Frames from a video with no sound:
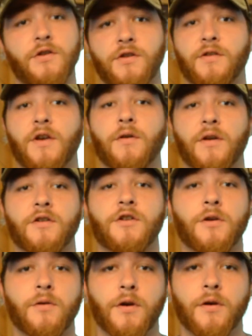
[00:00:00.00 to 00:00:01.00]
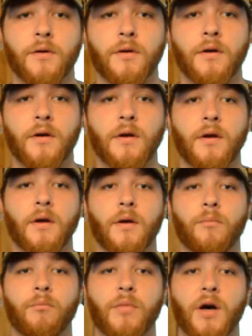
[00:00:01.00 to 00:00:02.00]
just go get shoe goo.
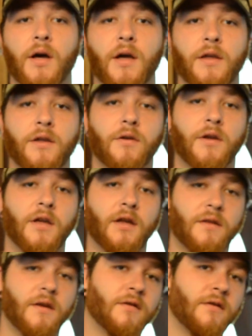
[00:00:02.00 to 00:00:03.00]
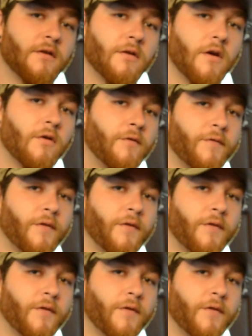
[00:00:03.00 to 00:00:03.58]
But you can get this in your local